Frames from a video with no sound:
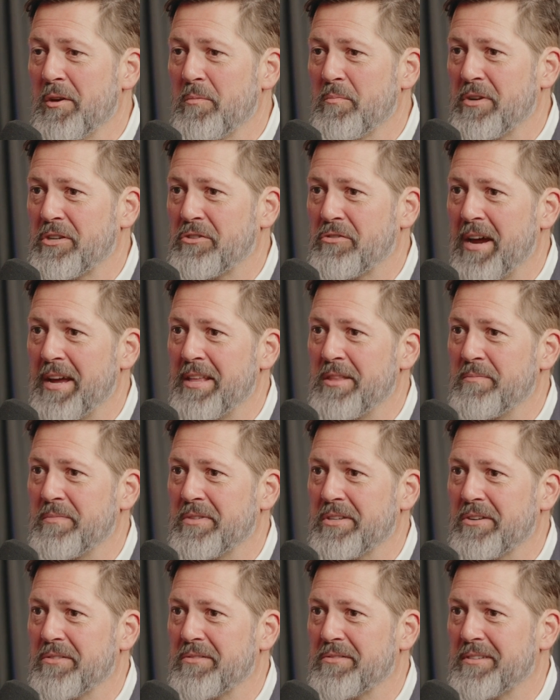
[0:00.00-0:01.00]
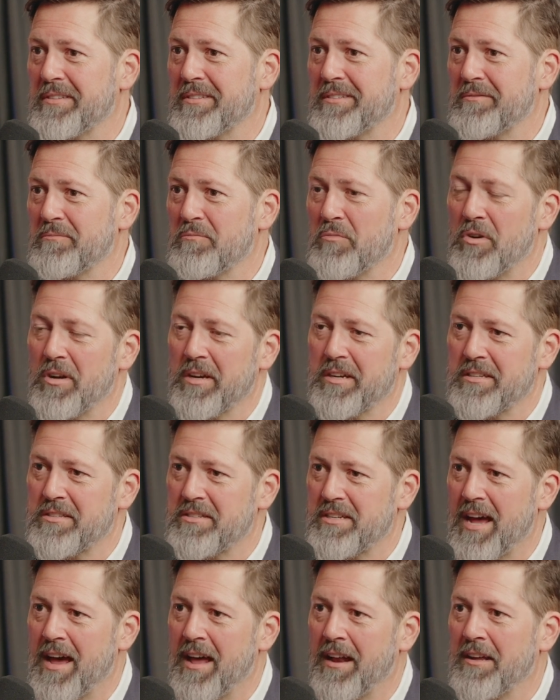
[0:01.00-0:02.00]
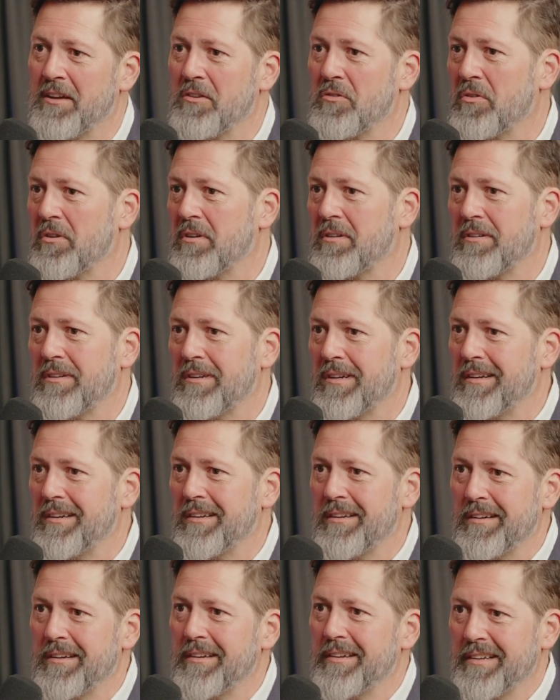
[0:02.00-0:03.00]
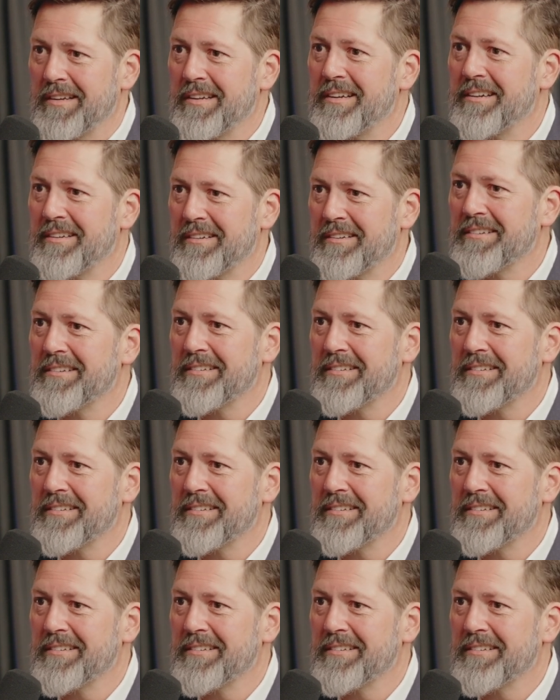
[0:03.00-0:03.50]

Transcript: portray themselves, as more like a starlet or a